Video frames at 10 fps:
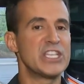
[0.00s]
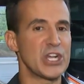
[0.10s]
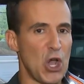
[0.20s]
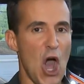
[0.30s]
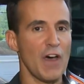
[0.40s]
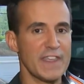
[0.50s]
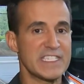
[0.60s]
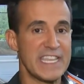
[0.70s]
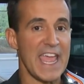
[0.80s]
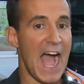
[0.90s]
To call
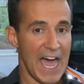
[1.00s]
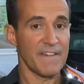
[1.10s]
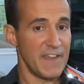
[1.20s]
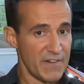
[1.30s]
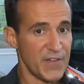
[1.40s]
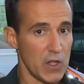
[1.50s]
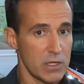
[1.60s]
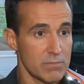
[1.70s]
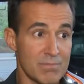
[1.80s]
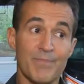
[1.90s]
this day
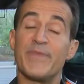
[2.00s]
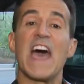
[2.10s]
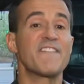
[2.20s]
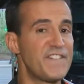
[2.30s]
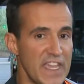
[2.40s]
uneventful that